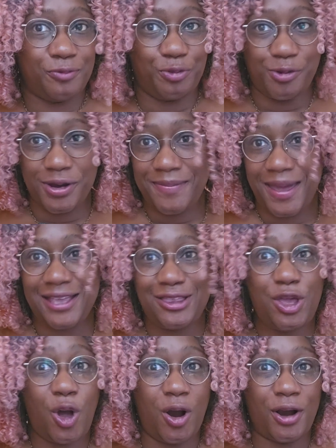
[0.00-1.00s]
Remake
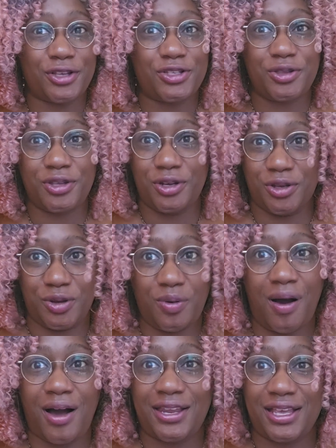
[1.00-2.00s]
the art so that a new
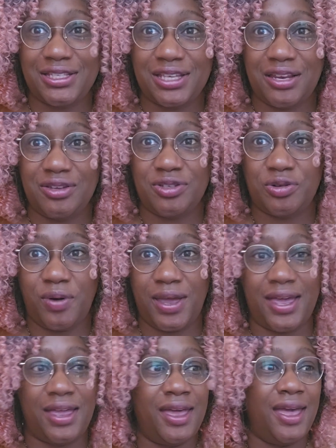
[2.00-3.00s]
audience can enjoy
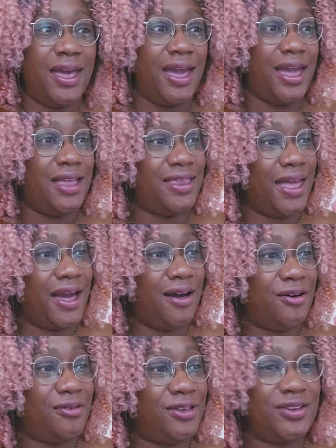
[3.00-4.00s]
it, and
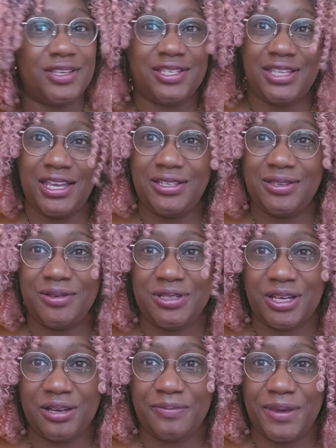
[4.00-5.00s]
now you can say to
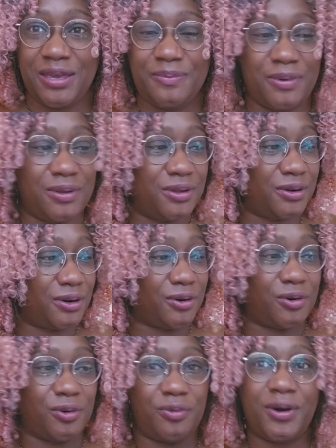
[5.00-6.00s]
those young people
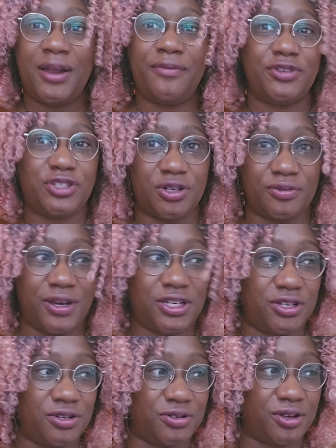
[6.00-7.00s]
or whatever
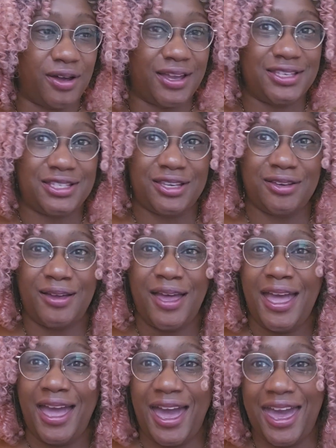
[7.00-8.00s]
generation you're talking to,
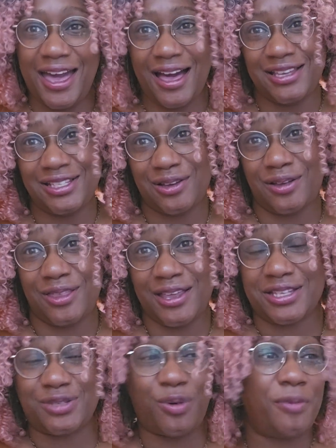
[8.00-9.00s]
hey, I saw
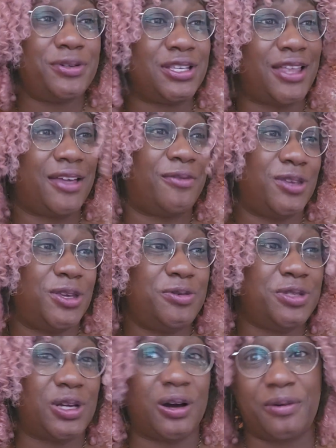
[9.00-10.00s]
this. What was it like when you
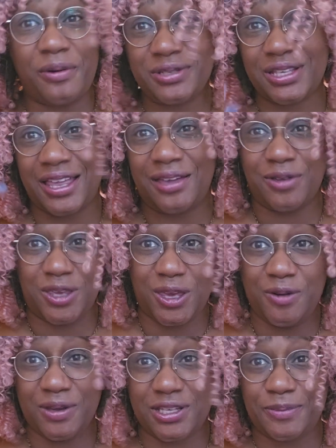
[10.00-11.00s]
saw it? What was it like when
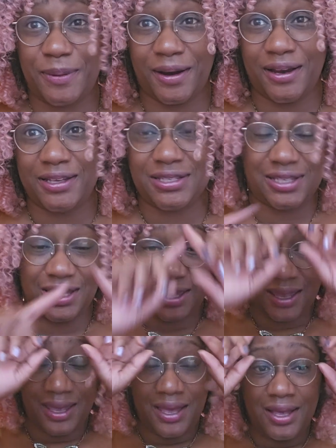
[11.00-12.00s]
you experienced it?
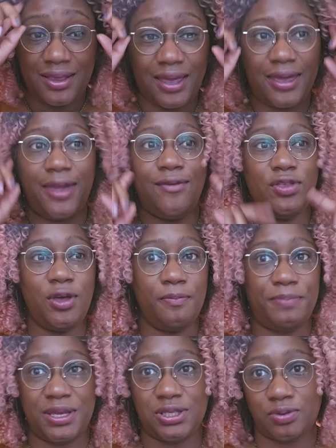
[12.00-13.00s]
Like, even though
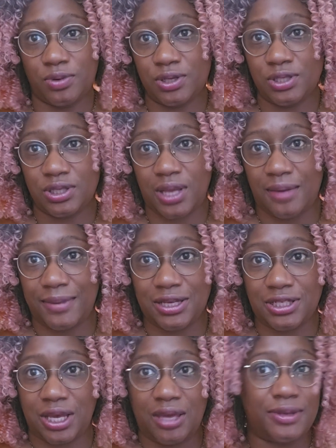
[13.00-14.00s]
Beast Wars is not my
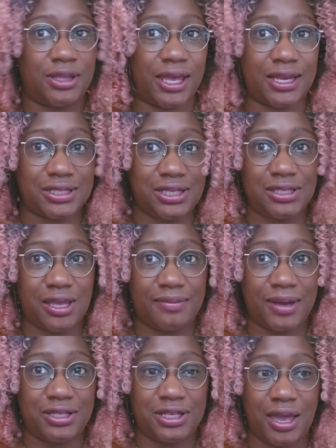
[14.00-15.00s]
jam and Legacy's not
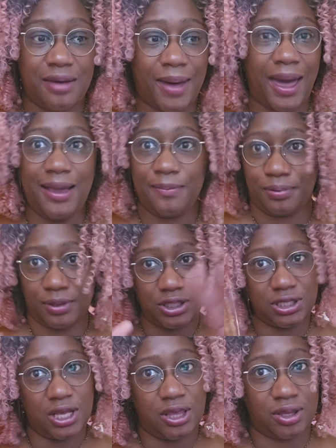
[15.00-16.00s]
my jam, I
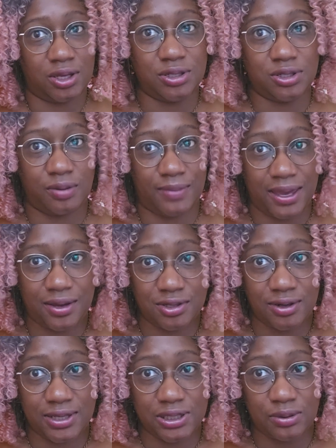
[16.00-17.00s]
appreciate that they're still making
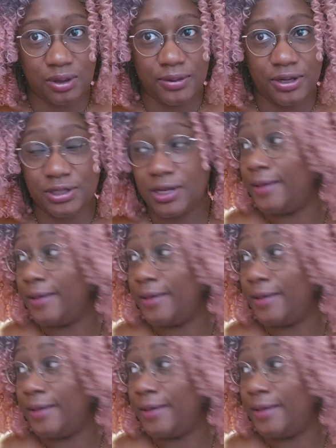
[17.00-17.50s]
Transformers,